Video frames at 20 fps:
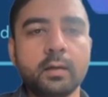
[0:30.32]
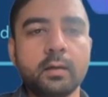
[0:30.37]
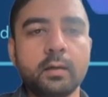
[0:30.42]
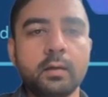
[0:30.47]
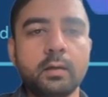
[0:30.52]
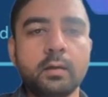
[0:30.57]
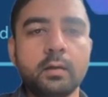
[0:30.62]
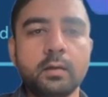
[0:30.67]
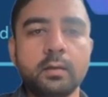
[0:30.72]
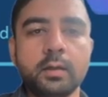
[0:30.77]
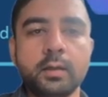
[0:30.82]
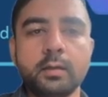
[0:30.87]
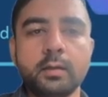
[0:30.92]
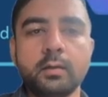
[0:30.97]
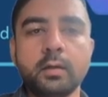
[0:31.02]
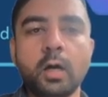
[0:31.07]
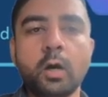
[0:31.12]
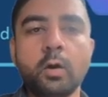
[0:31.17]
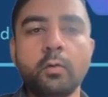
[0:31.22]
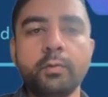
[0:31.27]

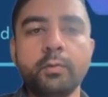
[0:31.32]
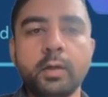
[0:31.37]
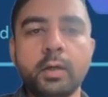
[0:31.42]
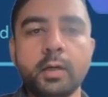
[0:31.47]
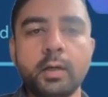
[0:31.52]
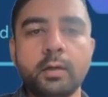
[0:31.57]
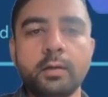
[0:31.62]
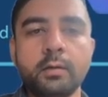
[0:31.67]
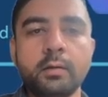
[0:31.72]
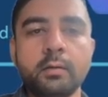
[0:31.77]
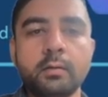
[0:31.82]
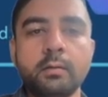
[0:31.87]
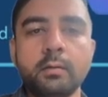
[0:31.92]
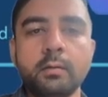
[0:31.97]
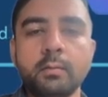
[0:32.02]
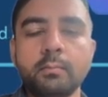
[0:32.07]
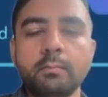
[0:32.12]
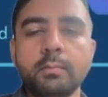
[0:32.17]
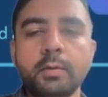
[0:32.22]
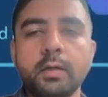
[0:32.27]
that how we can
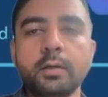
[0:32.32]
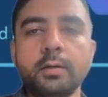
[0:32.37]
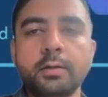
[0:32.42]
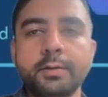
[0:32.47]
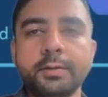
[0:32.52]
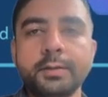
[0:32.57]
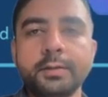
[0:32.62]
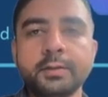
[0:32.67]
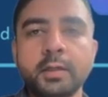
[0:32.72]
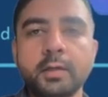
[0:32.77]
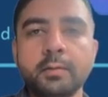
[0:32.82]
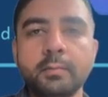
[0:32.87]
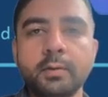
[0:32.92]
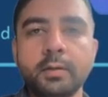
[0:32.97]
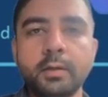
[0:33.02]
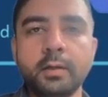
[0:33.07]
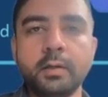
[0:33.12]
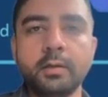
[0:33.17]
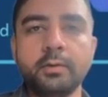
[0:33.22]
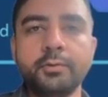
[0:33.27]
be
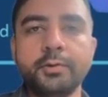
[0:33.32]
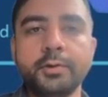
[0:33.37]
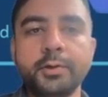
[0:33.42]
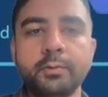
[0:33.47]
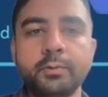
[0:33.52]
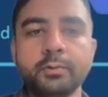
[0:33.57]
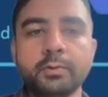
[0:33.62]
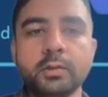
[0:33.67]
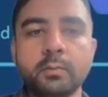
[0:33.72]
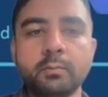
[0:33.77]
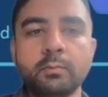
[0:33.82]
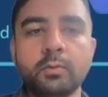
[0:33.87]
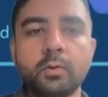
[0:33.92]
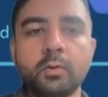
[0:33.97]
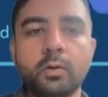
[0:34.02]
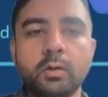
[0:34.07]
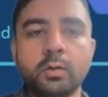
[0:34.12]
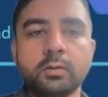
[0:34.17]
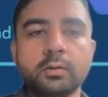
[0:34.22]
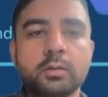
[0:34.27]
reasonably reduce some
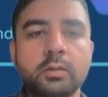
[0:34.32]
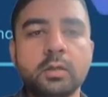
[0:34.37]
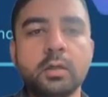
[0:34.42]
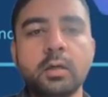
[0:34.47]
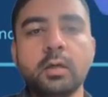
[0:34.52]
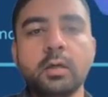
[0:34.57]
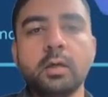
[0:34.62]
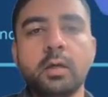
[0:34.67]
cost,